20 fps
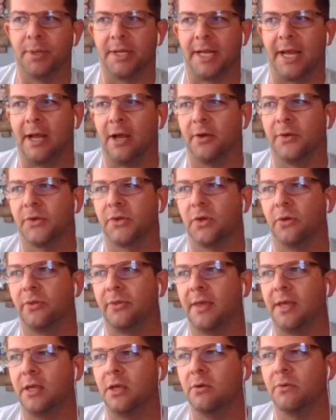but I also
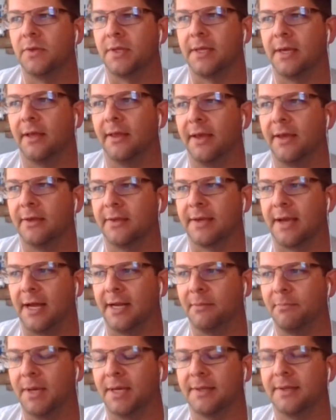think UCLA is kind
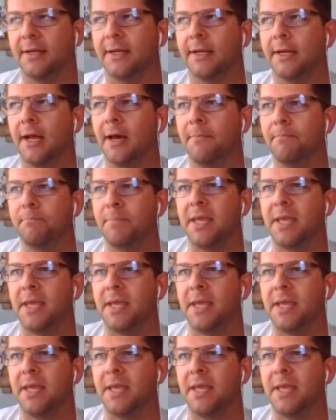of mixing it up,